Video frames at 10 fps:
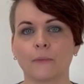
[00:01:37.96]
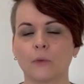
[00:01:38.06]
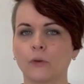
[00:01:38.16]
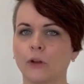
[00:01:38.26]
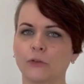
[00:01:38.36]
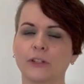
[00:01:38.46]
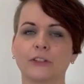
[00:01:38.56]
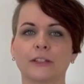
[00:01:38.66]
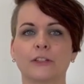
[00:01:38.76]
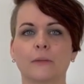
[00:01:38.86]
Although this
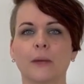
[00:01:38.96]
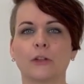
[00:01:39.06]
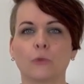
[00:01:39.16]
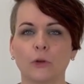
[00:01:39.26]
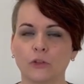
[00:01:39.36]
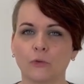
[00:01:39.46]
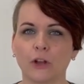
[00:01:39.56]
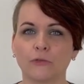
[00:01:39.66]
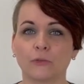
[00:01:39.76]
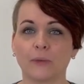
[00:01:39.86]
system has worked
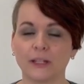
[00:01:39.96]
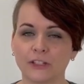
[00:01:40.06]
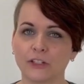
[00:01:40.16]
well for many